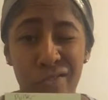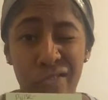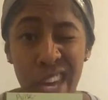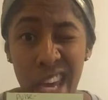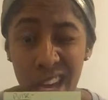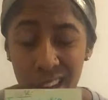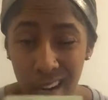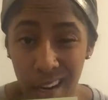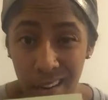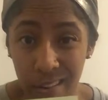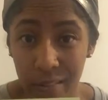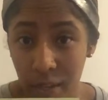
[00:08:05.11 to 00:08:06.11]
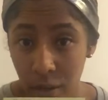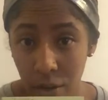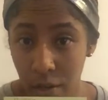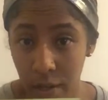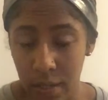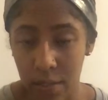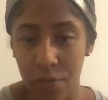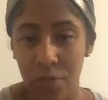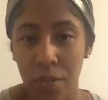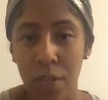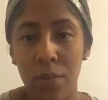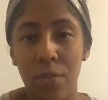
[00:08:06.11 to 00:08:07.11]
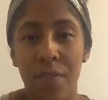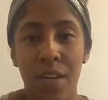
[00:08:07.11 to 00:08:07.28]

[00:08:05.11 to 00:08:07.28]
very hard to feel,